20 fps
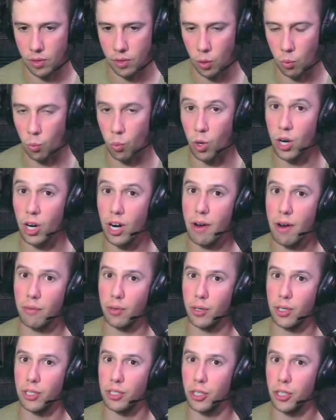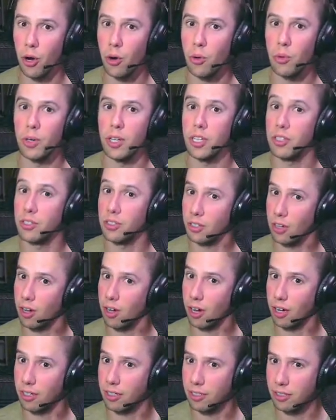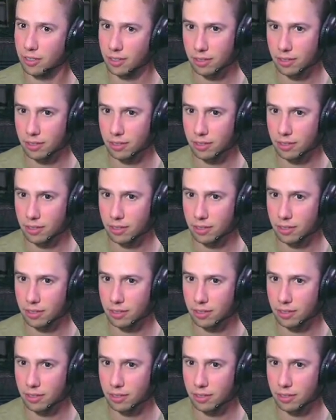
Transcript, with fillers: Wherever his coat is not.